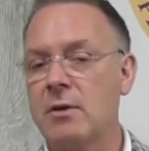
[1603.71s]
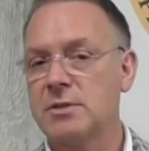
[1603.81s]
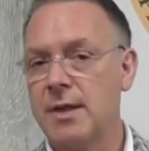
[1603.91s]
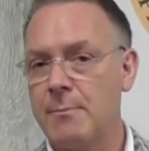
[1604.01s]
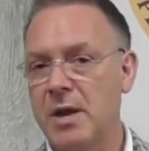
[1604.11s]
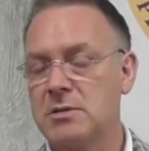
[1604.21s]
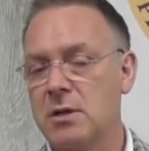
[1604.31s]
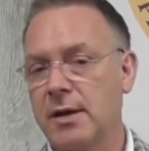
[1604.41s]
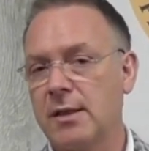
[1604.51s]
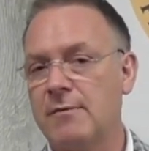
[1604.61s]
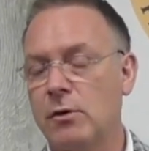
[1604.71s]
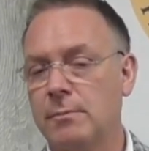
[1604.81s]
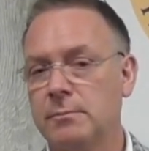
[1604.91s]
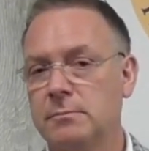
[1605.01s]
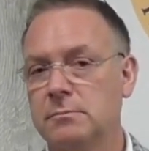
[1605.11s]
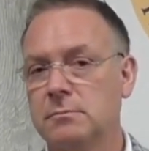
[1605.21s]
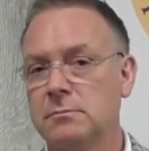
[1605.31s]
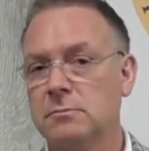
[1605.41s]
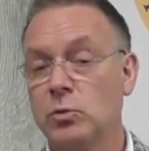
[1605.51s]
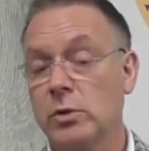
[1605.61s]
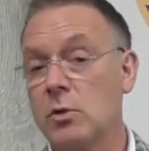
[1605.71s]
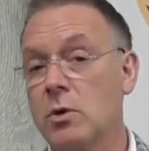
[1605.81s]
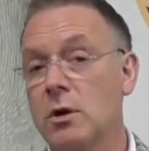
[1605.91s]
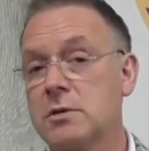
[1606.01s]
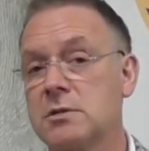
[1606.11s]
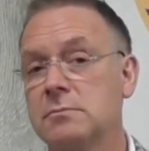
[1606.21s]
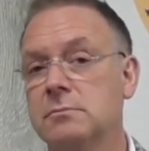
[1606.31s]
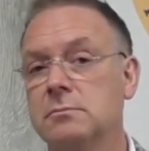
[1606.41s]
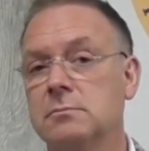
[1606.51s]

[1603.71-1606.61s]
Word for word: down to that baseline level. It really works.